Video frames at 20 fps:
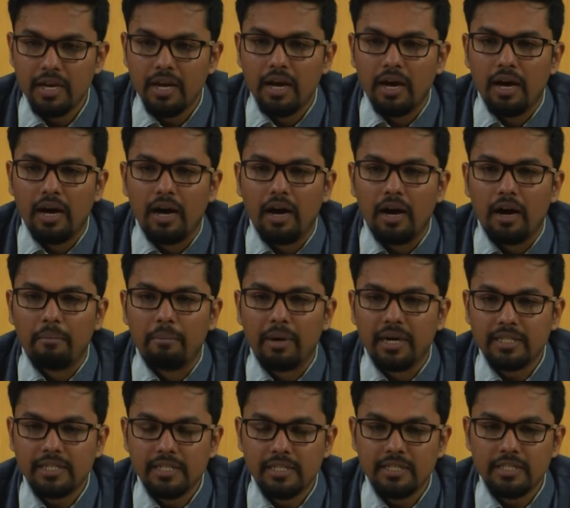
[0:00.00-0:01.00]

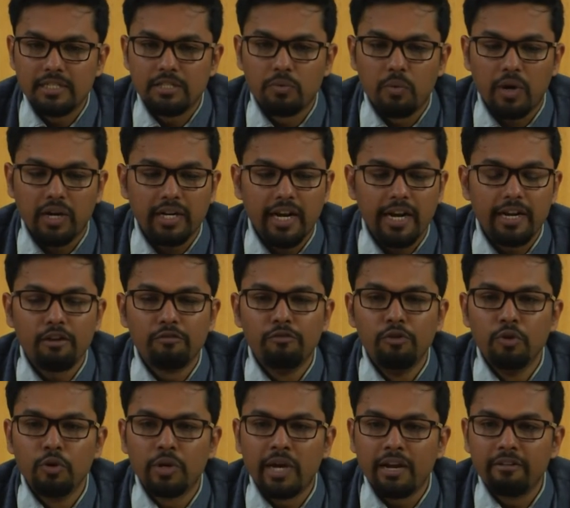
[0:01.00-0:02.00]
buttons, what kind of
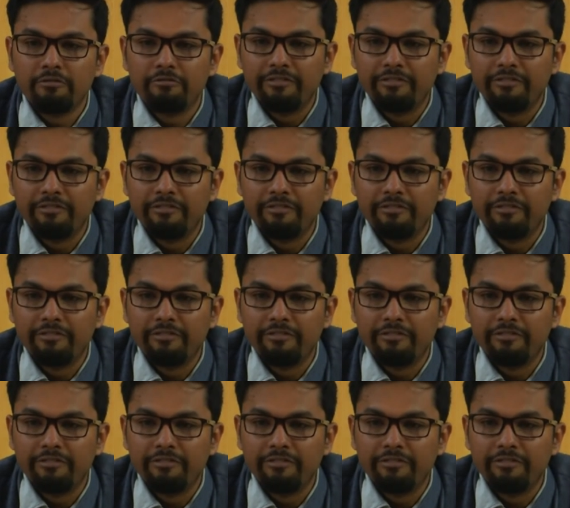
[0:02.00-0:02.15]
look and